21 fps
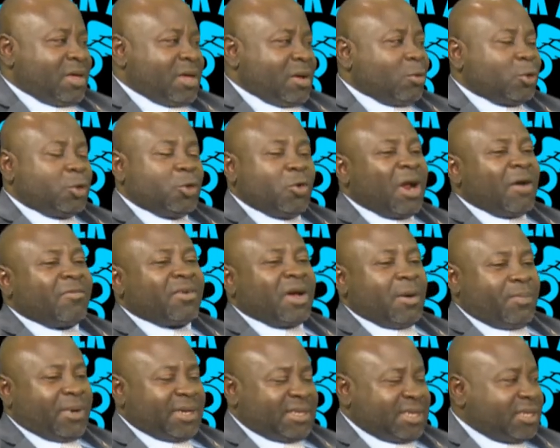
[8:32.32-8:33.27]
We should have
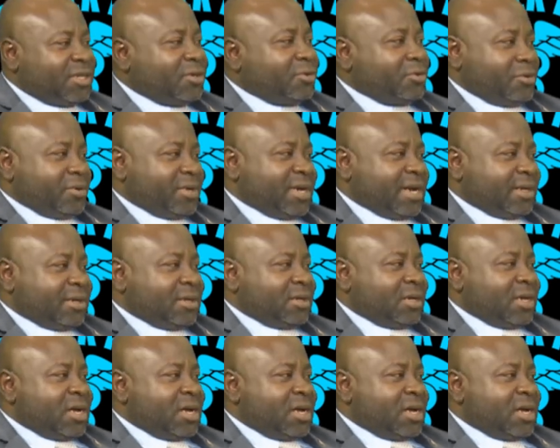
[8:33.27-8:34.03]
capacity to do that.